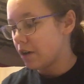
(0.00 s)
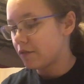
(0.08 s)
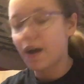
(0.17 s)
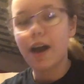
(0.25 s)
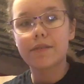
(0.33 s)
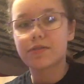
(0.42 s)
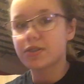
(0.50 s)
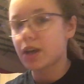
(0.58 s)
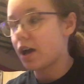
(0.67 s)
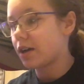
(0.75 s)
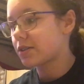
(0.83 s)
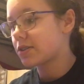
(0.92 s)
5
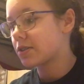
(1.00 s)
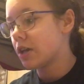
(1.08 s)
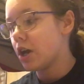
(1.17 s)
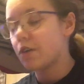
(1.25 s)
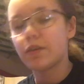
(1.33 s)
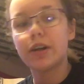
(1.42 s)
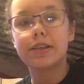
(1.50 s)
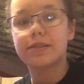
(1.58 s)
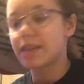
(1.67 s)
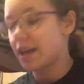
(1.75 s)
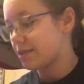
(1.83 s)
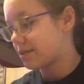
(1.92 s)
sucks.
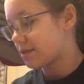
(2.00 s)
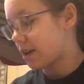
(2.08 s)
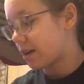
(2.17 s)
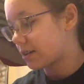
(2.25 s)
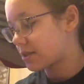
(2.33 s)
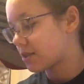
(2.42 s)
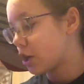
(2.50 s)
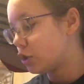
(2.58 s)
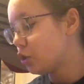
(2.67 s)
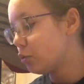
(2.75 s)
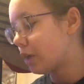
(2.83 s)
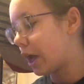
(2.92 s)
Freddy's Dead sucks.
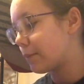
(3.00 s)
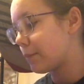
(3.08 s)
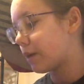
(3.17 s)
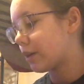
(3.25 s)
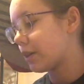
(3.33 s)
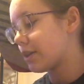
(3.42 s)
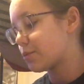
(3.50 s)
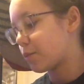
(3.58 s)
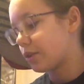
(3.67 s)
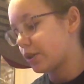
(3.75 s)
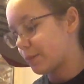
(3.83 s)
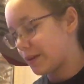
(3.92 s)
New Nightmare is
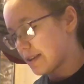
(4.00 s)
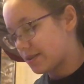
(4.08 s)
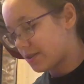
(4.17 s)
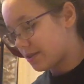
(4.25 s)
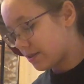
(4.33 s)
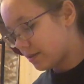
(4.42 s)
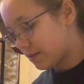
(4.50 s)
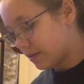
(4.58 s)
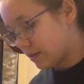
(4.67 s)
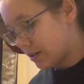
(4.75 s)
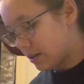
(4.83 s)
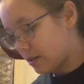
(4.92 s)
one of the best.
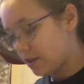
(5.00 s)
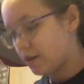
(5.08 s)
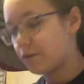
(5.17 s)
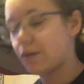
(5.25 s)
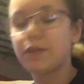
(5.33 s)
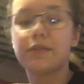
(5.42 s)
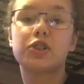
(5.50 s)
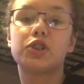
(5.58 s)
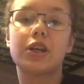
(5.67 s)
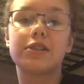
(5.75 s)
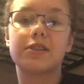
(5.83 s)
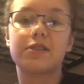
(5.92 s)
Freddy vs.
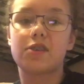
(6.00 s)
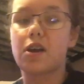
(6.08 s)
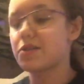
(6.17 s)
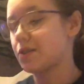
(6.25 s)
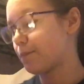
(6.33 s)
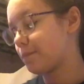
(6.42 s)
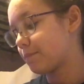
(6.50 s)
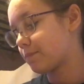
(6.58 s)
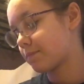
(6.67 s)
Jason is awesome.